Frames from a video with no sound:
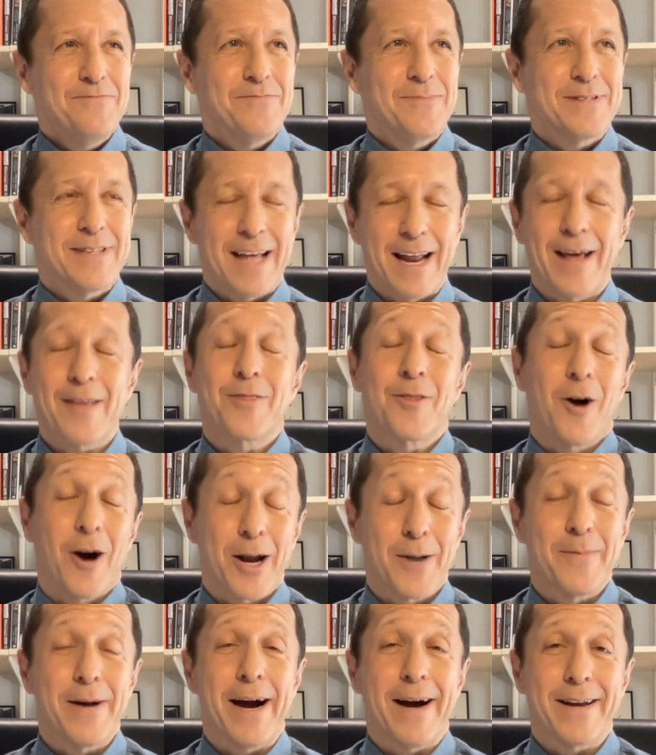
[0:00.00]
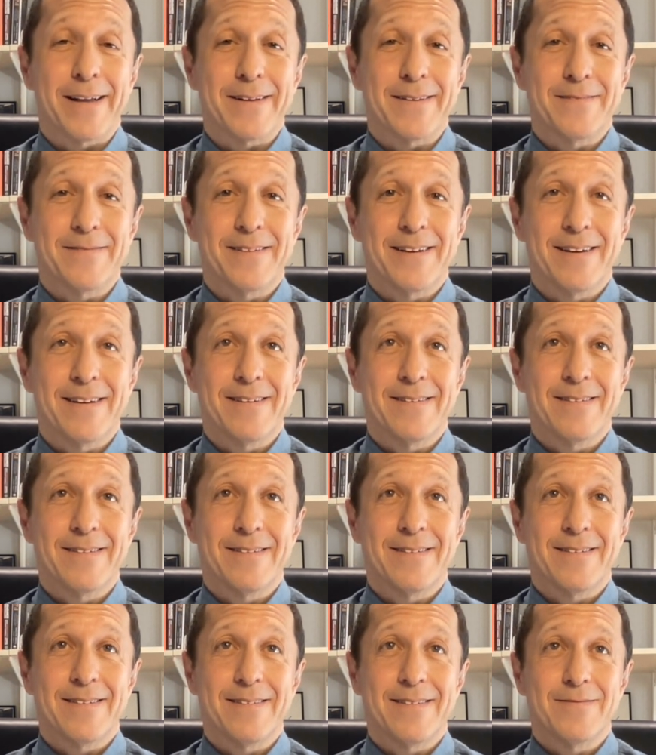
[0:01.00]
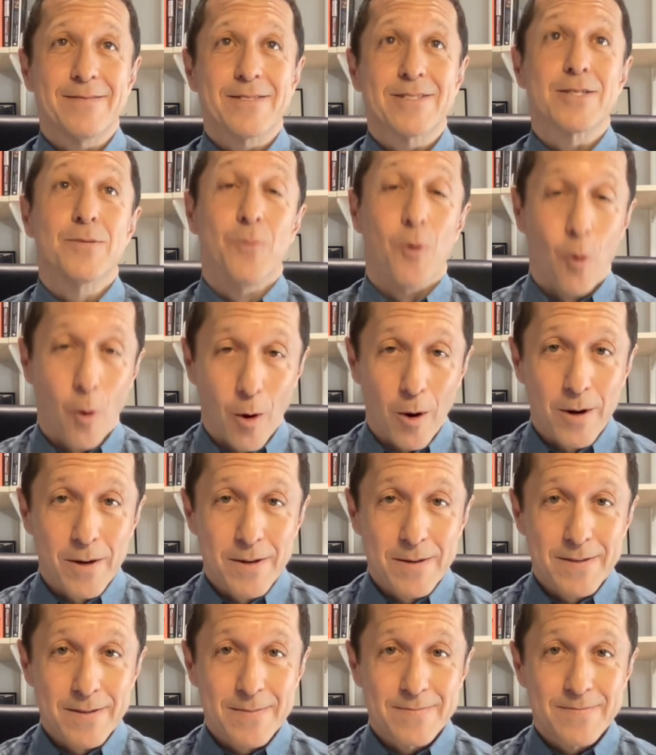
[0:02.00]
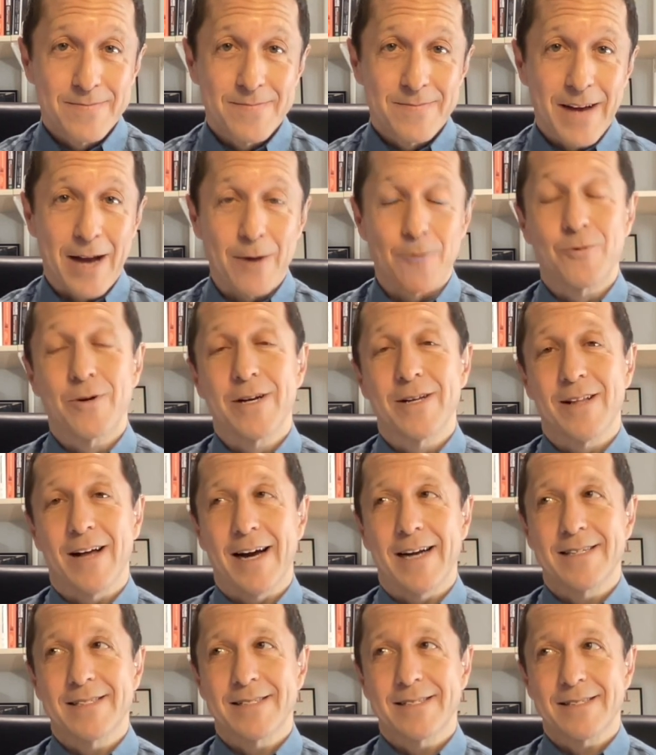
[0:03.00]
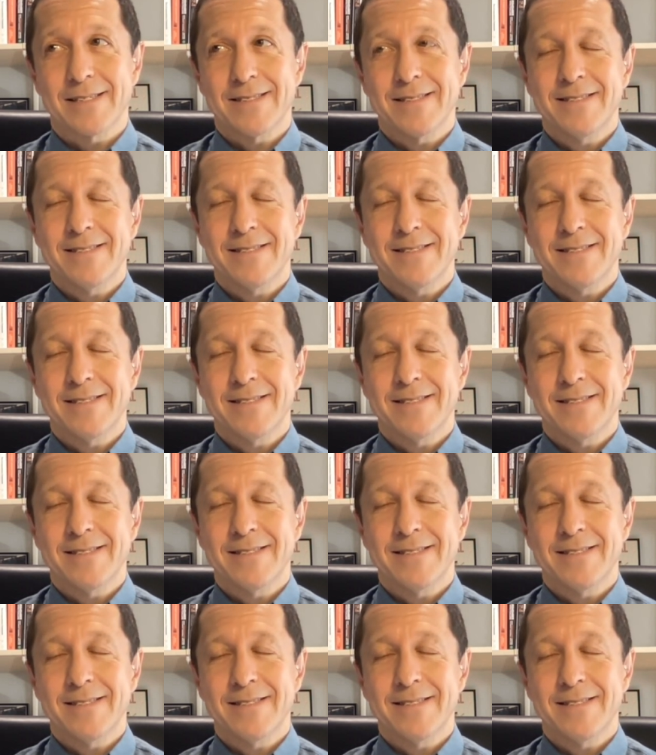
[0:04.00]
But then I thought about it some more and realized